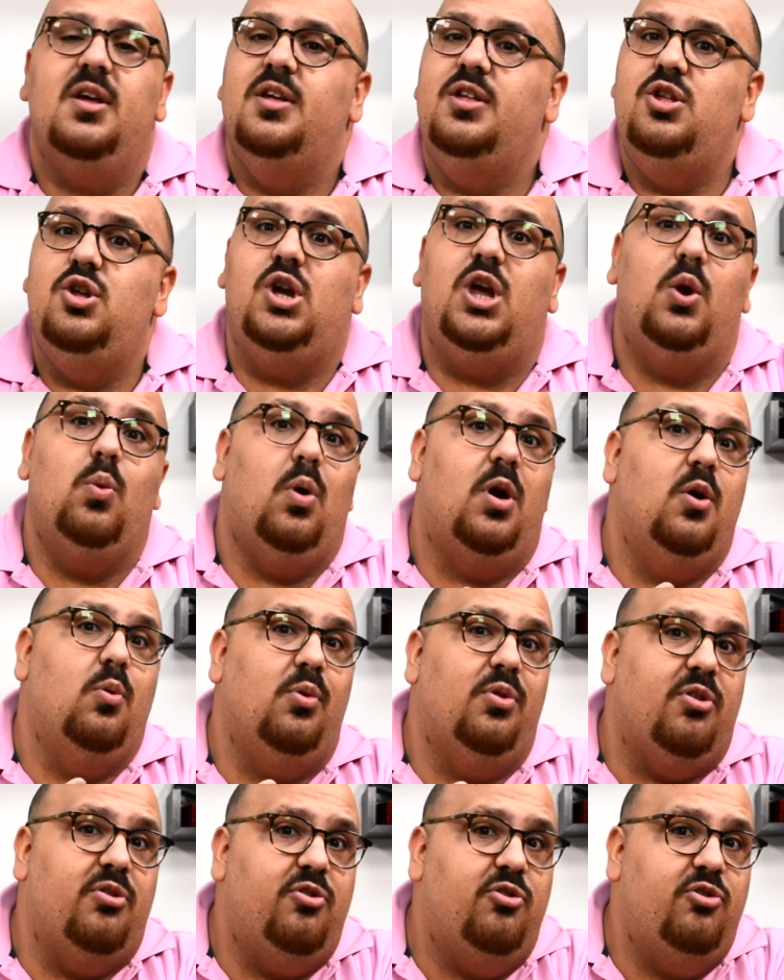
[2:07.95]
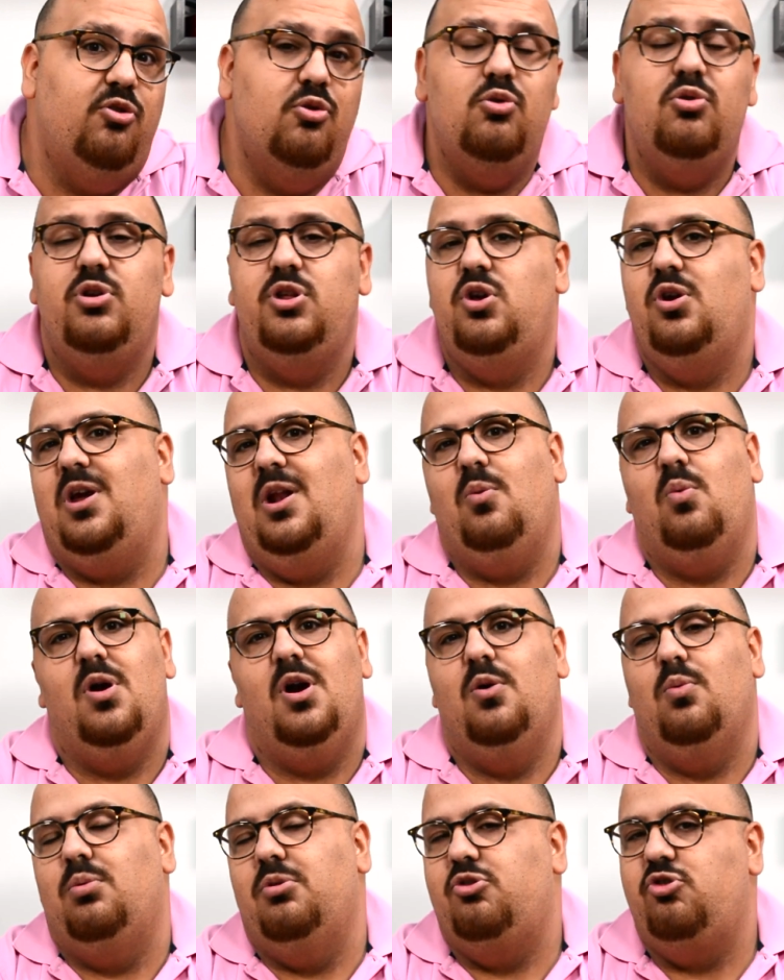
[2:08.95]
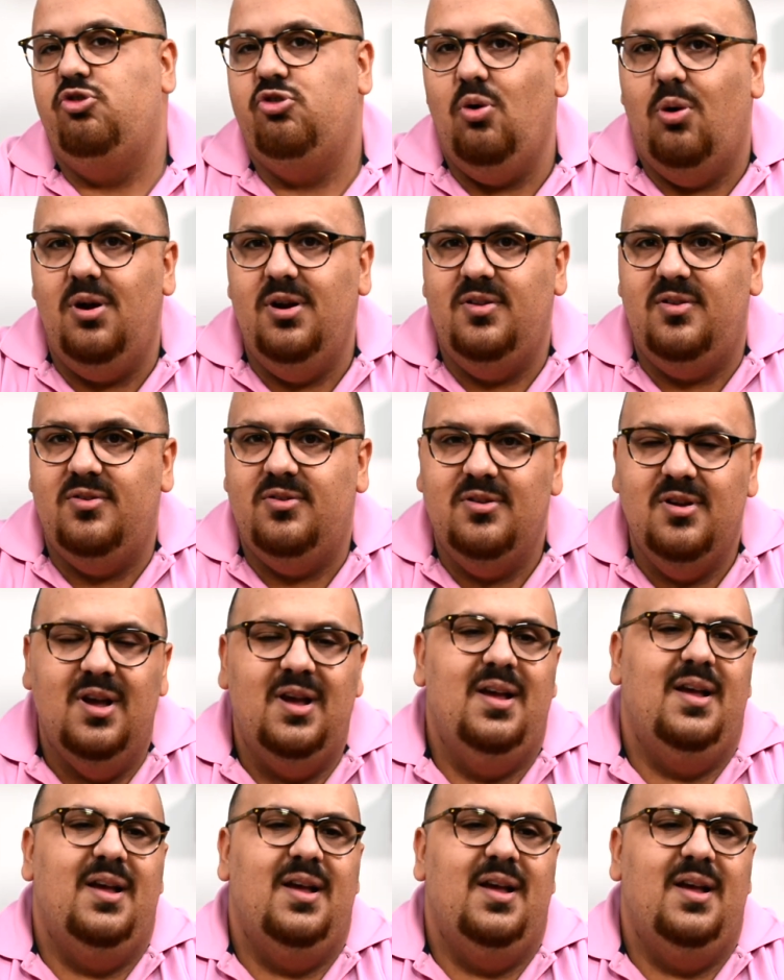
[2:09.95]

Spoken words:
You can wear it with a suit, you can wear it with shorts.